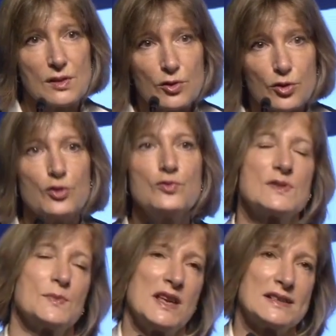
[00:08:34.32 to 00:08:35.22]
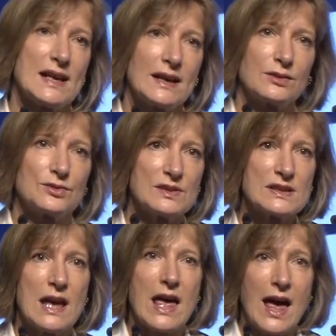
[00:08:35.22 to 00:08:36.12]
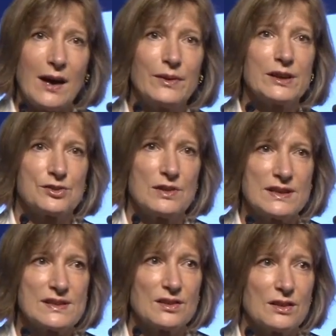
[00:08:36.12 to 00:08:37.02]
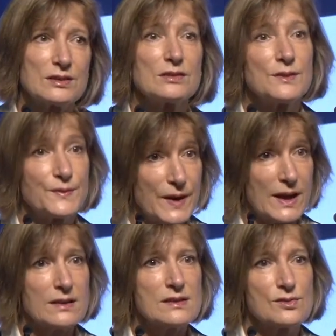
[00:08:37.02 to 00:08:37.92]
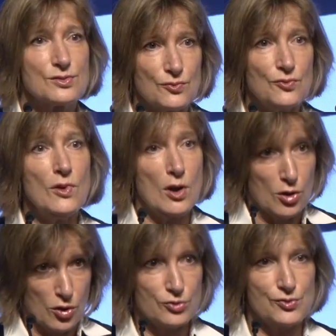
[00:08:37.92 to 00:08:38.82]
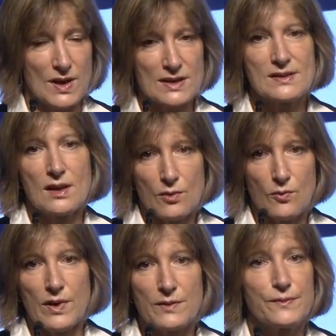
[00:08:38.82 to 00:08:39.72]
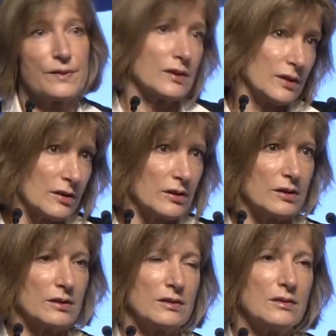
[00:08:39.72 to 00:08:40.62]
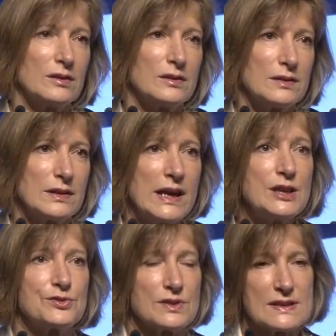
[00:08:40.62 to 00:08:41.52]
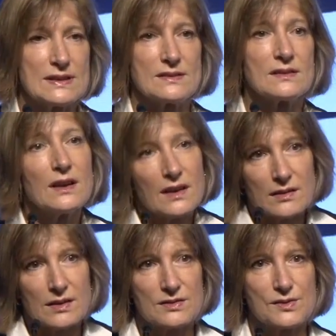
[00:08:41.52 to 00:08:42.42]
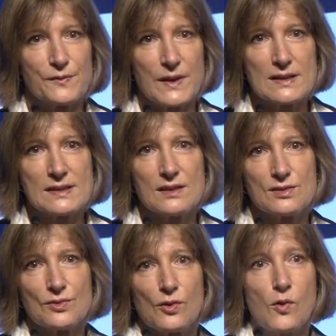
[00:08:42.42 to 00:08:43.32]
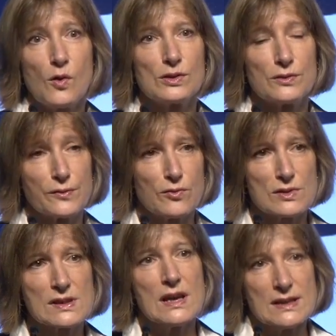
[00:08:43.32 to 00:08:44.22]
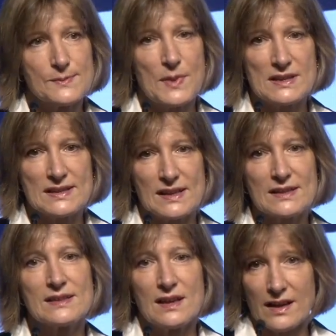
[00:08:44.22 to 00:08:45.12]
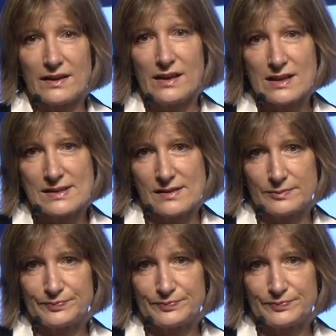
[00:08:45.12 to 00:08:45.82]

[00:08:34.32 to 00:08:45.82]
new space actors have actually started thanks to contracts with agencies. Suffice it to quote, of course, SpaceX and NASA.